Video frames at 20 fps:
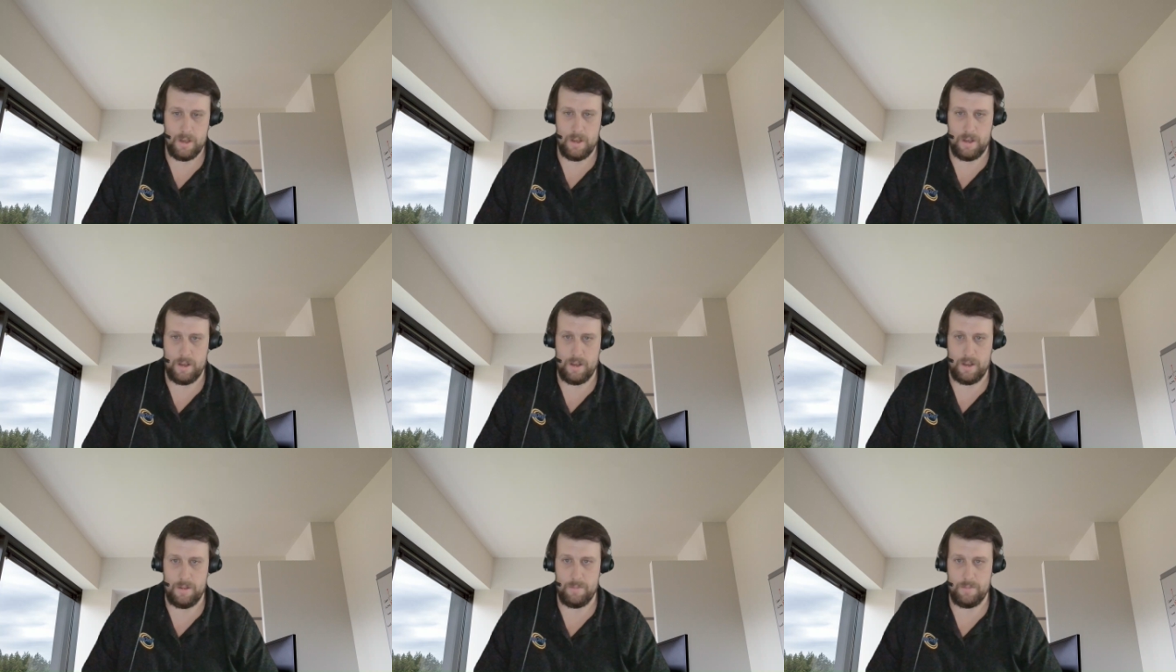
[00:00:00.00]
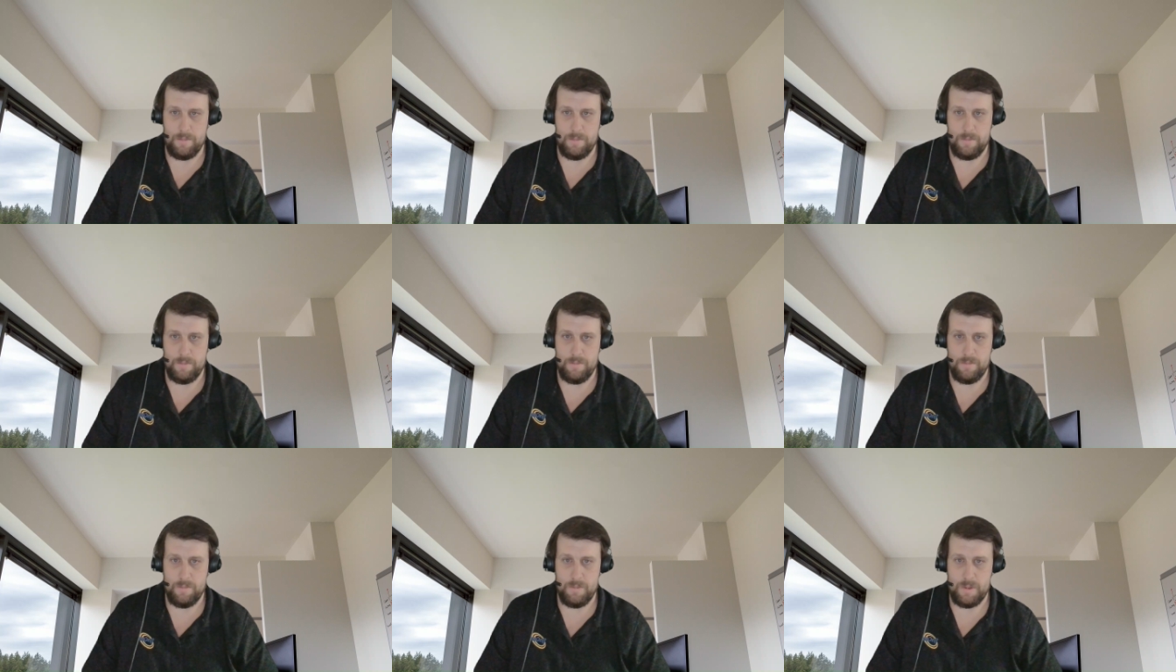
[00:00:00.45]
Um,
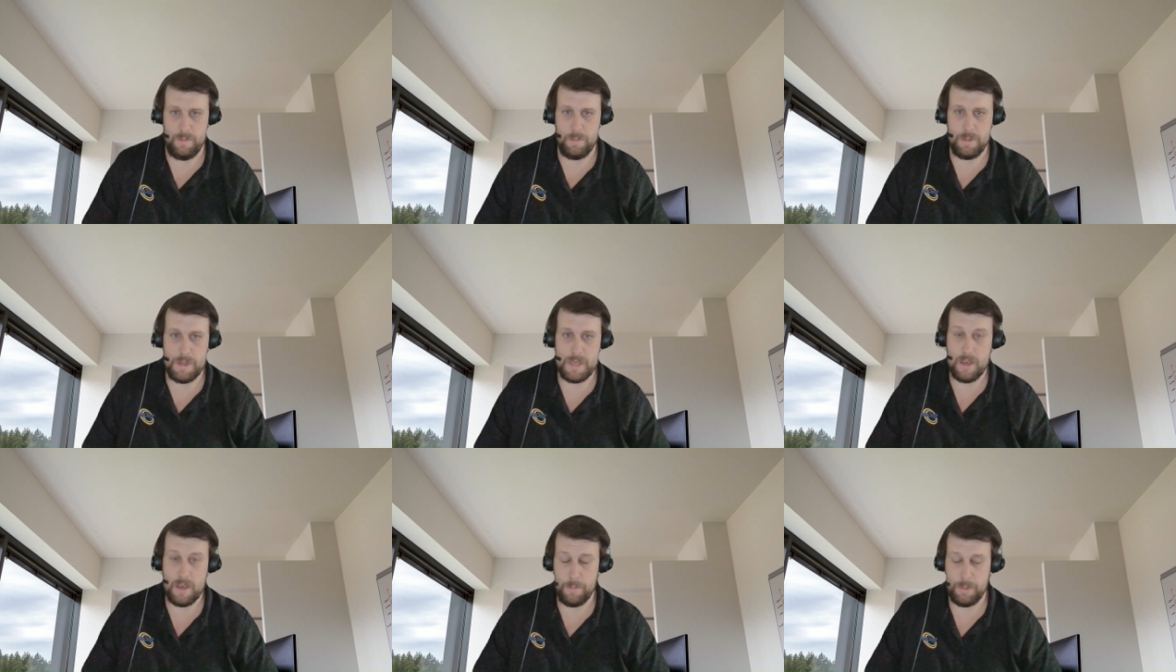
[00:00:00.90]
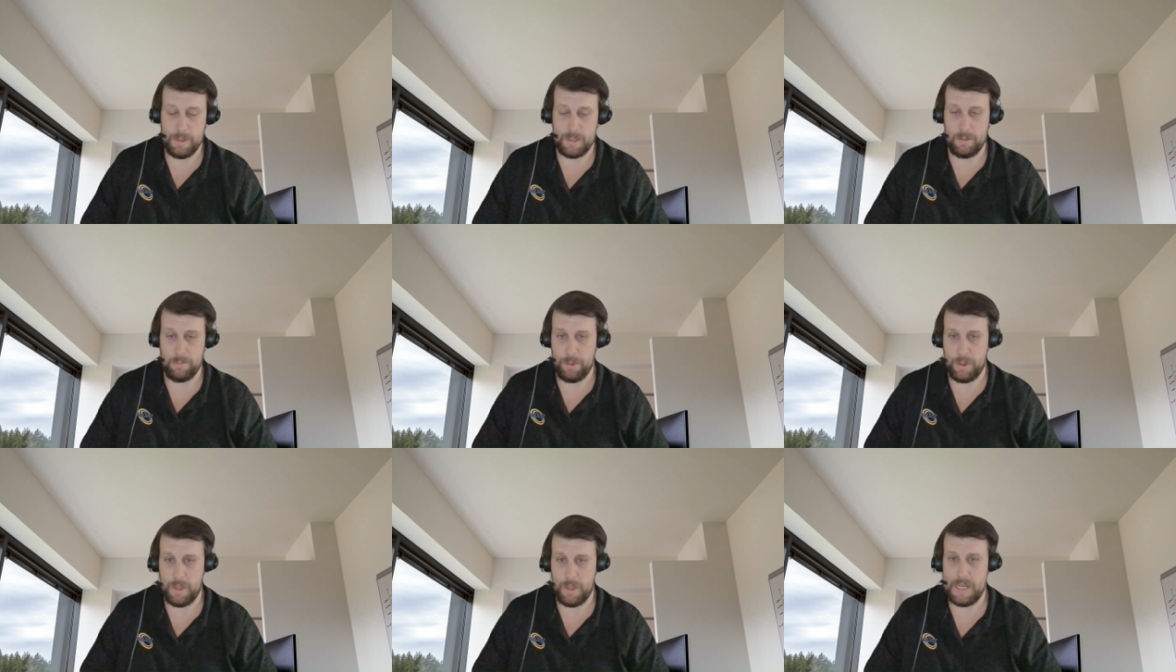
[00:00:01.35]
to be HIPAA
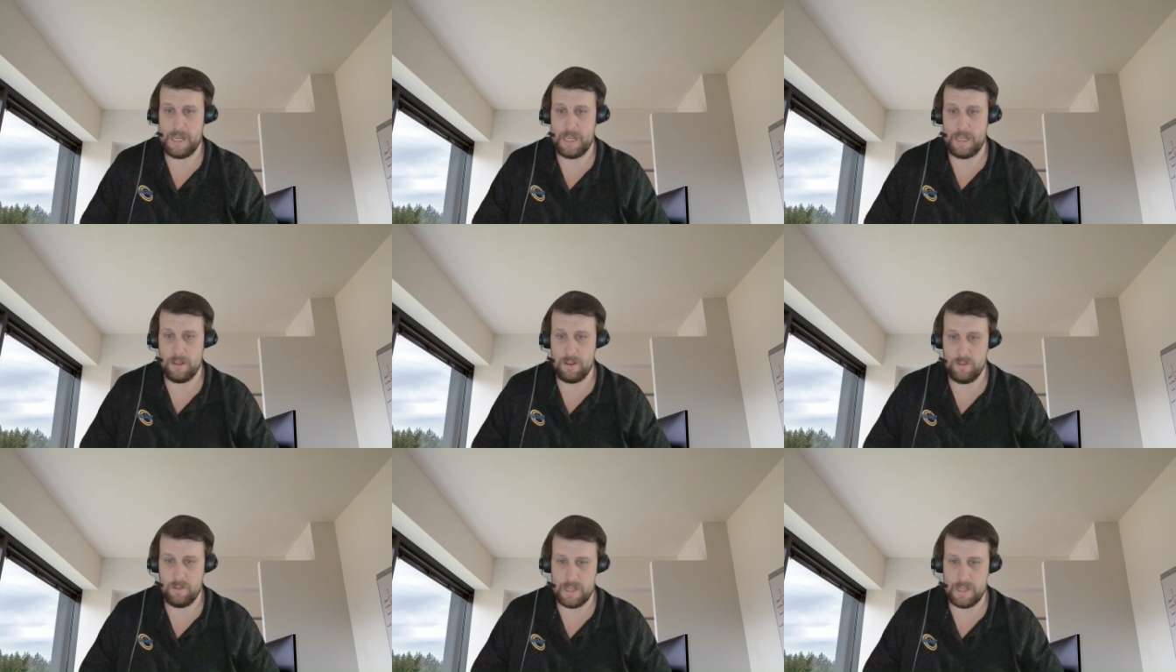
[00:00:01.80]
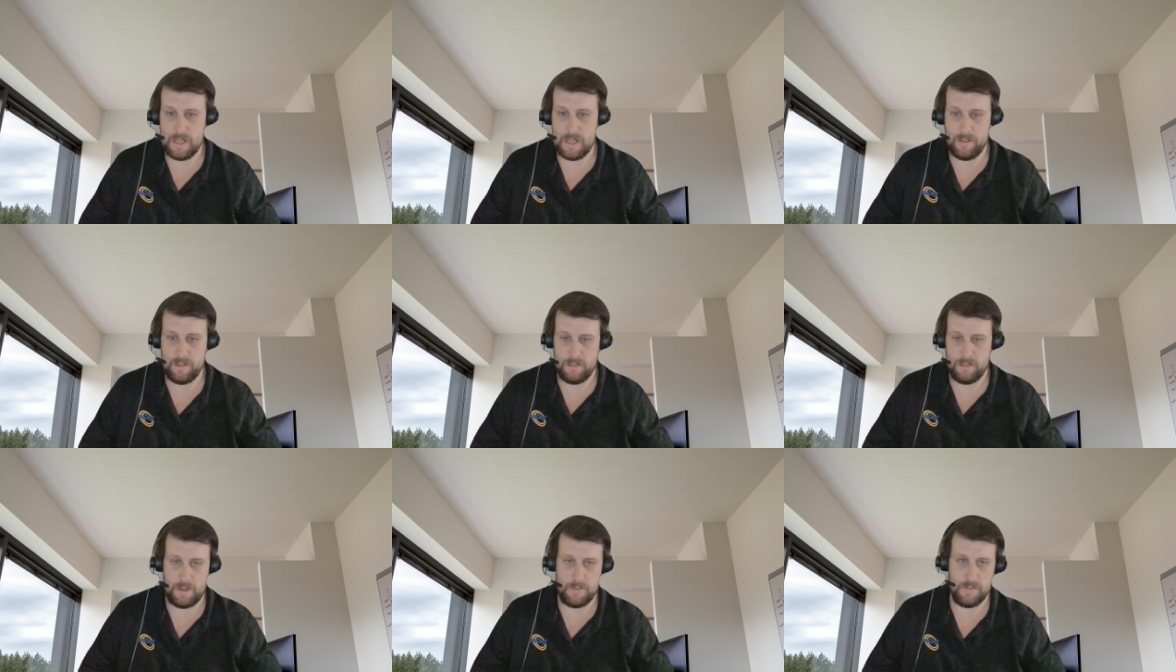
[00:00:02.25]
compliant, you
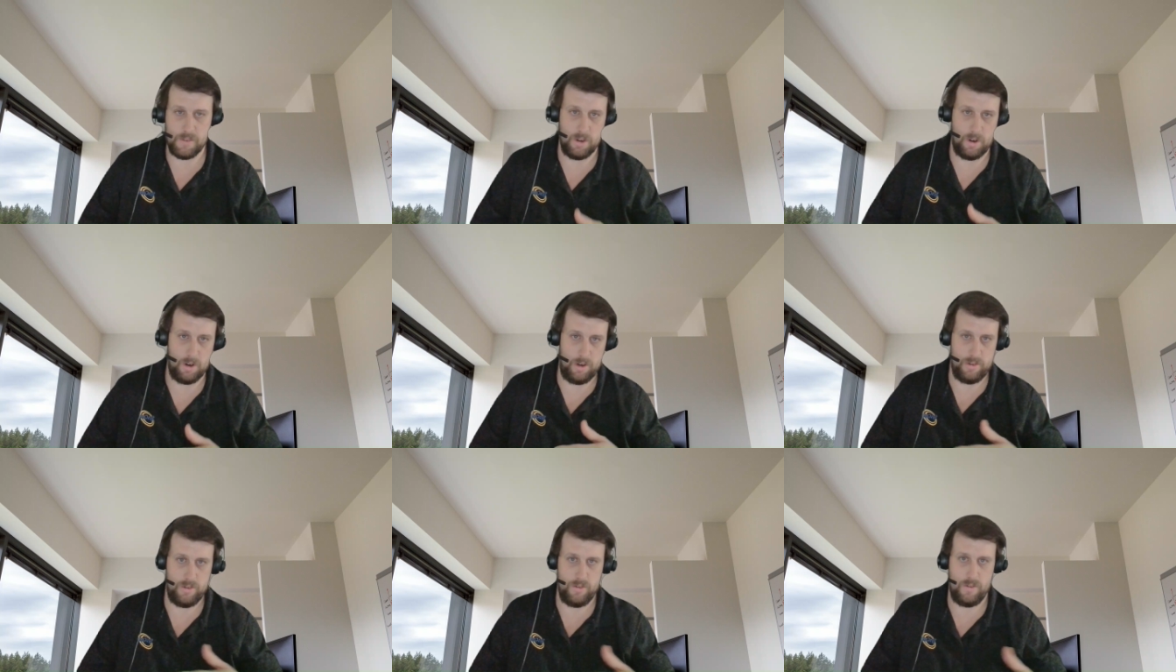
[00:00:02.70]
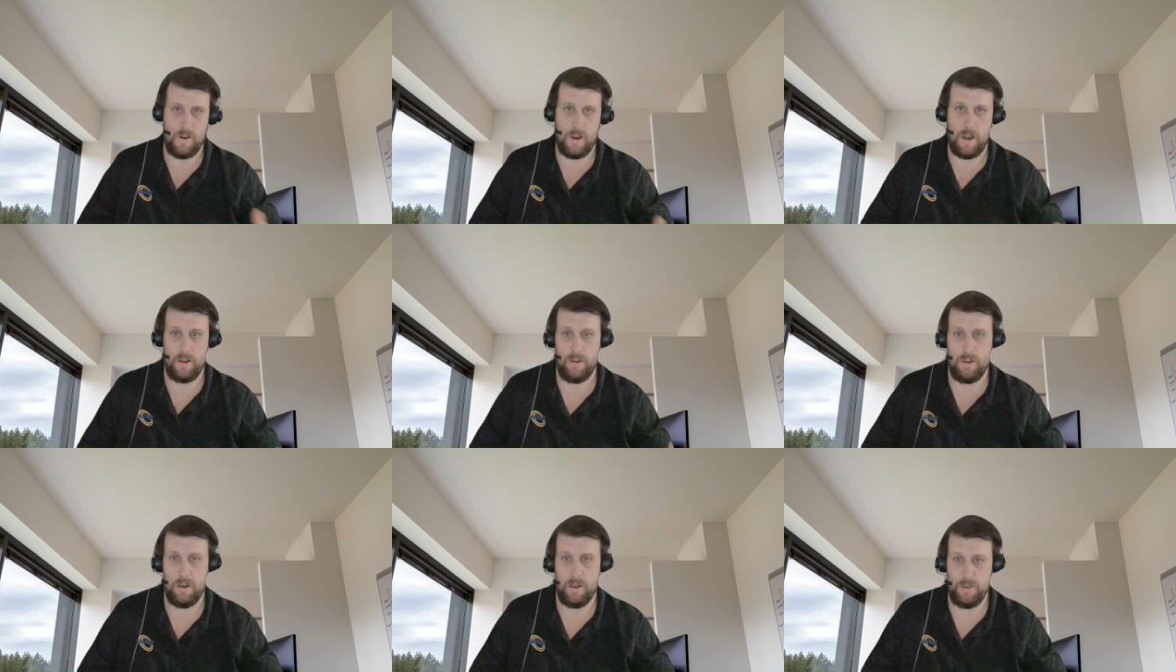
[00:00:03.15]
need safeguards
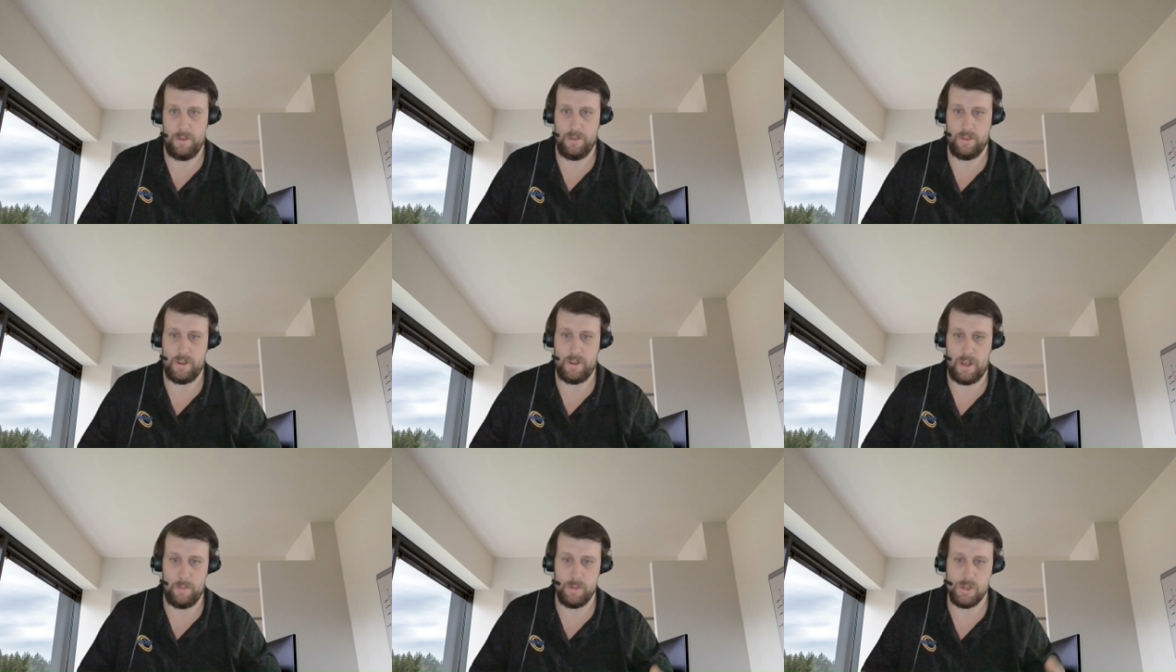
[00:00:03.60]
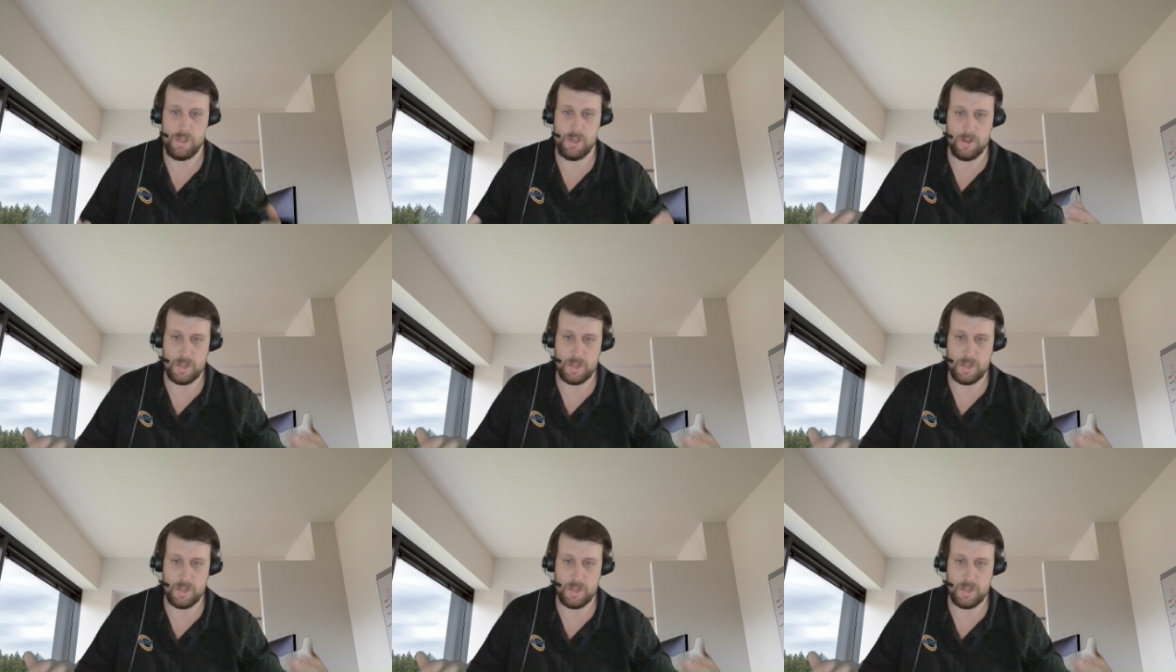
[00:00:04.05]
around all those items.